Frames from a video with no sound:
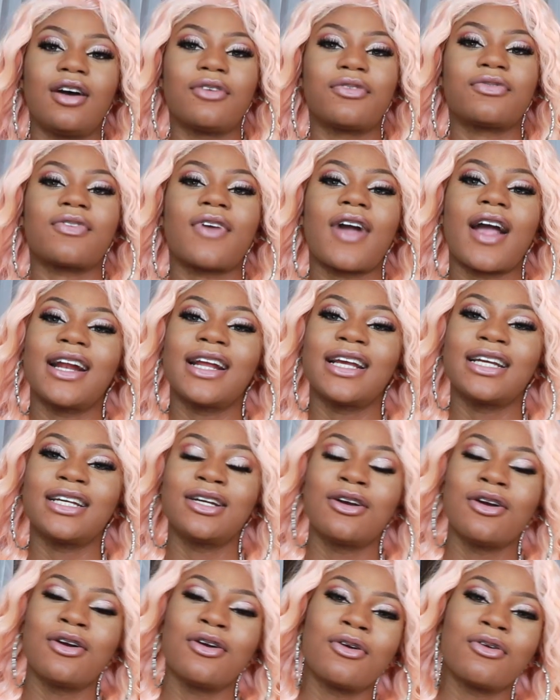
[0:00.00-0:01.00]
a
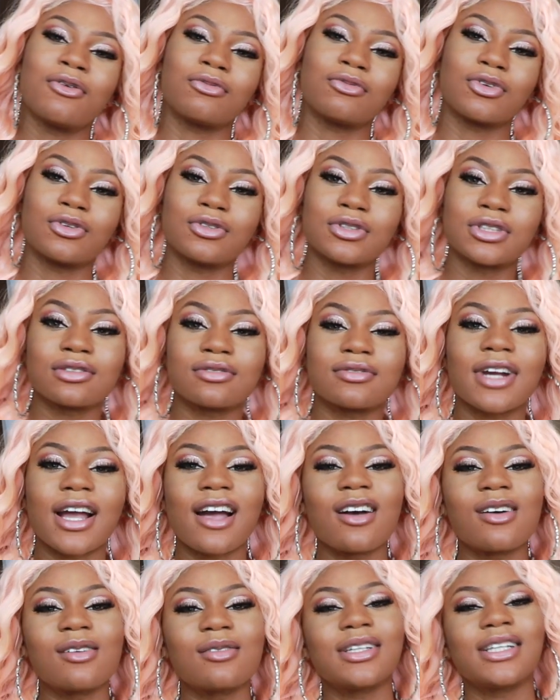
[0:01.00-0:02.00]
Friday rolls
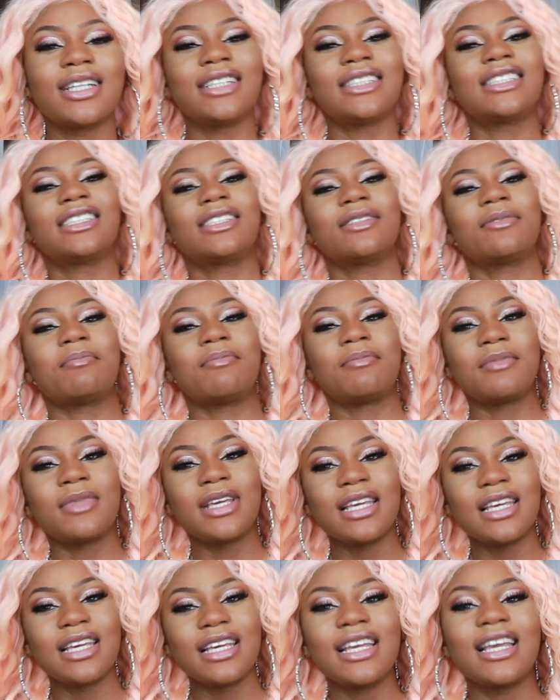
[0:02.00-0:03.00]
around, it's
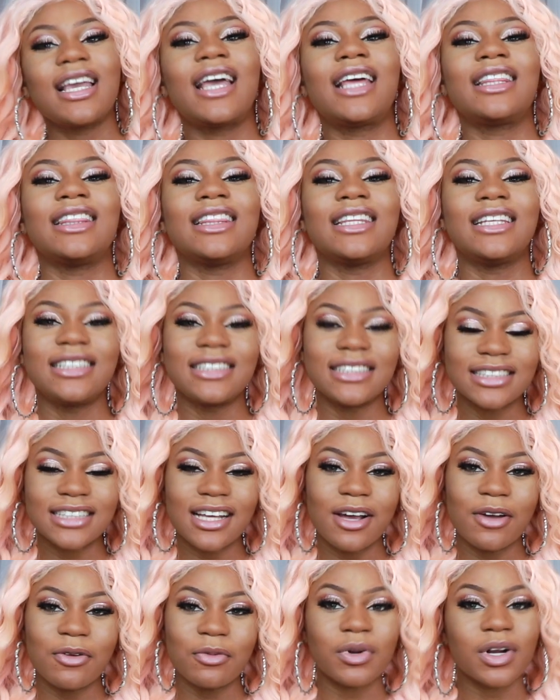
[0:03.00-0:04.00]
me and
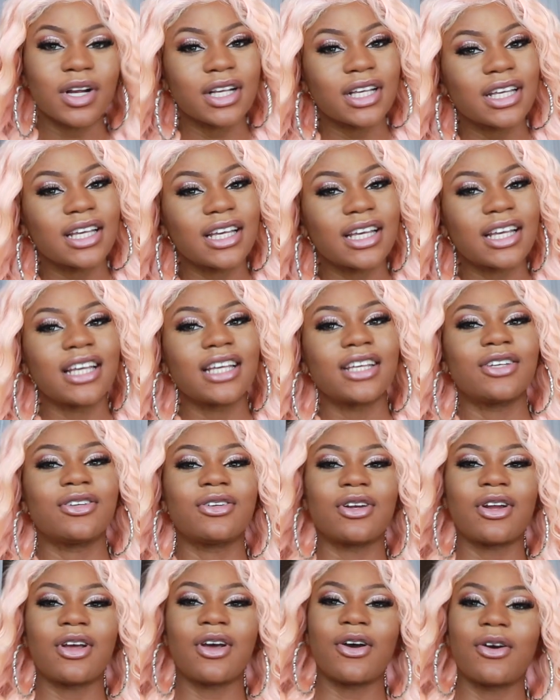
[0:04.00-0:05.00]
Linda working,
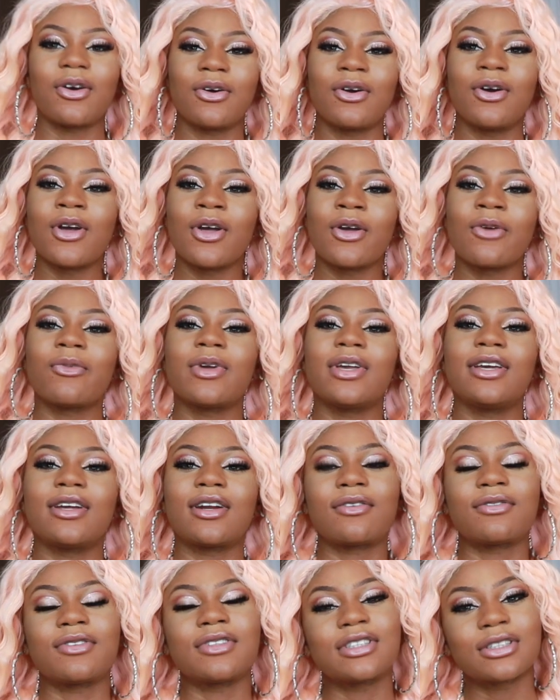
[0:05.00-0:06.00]
you know, we
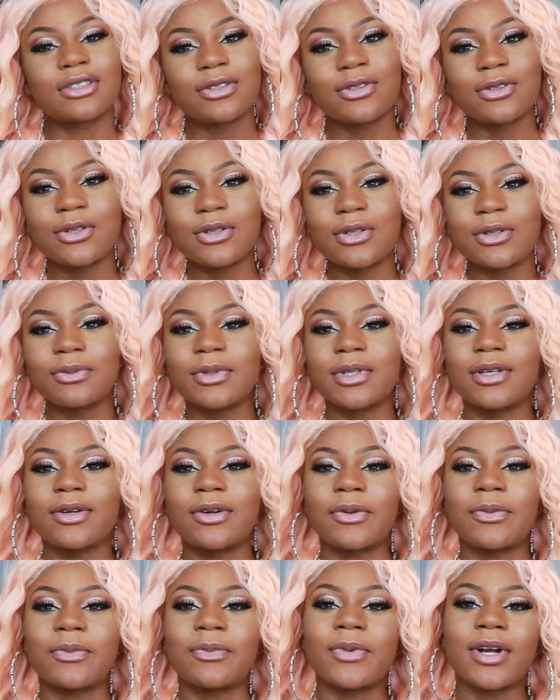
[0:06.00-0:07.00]
get off of school, we
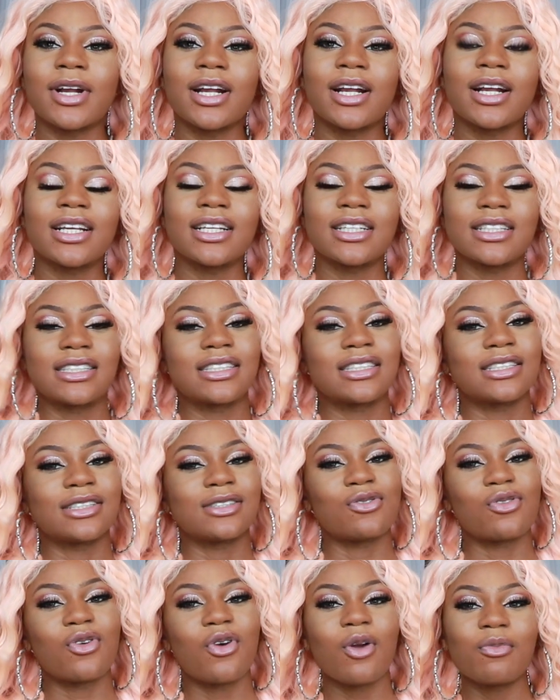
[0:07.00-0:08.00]
go to work, it's a
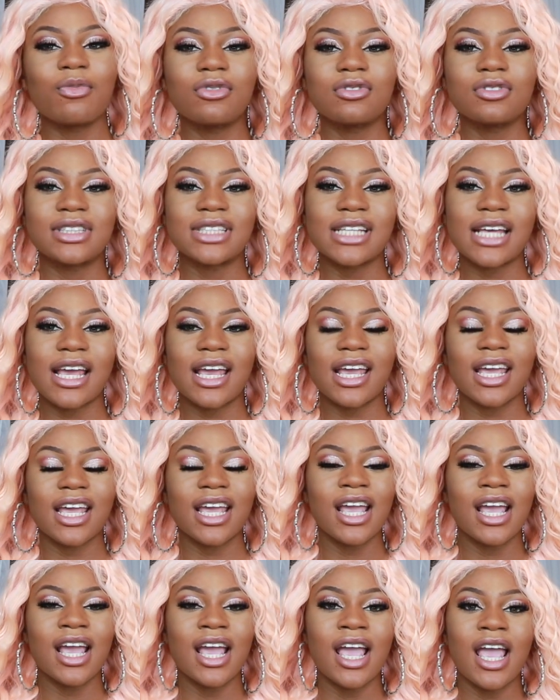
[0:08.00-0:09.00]
normal day,